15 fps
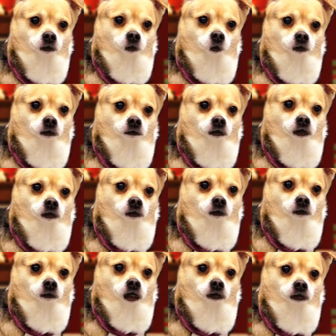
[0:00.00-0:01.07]
wherever you
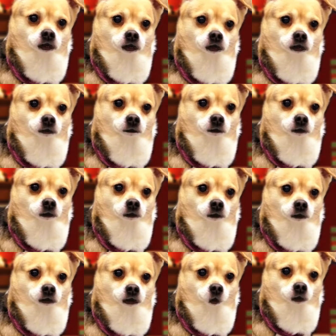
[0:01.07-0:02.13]
are this season,
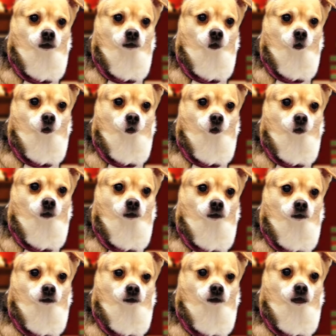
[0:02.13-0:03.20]
I want you to know
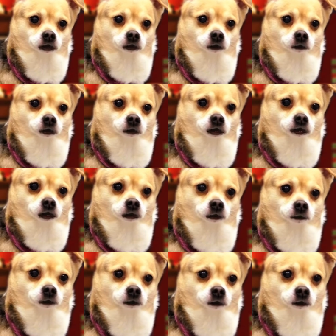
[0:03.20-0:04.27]
you're
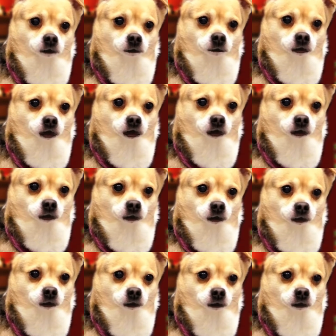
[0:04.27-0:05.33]
special and
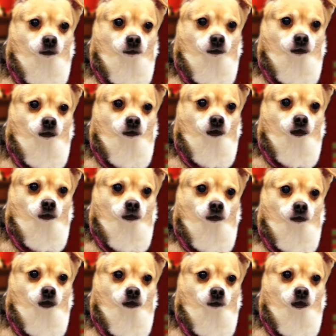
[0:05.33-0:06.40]
loved. And this
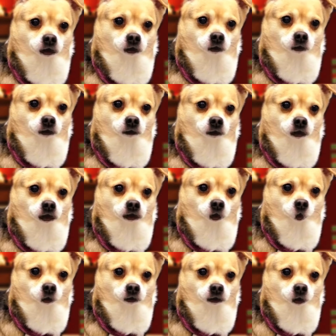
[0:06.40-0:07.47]
is going to be a
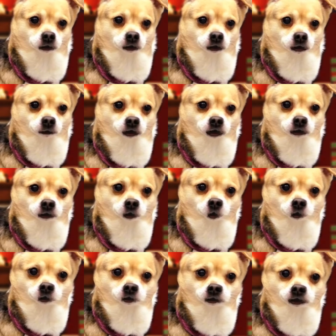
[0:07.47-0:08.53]
super duper new
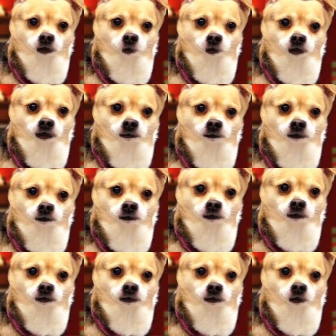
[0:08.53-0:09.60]
year for you.
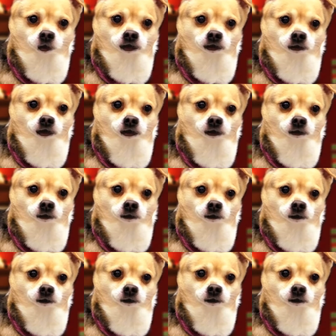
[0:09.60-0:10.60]
I can just tell.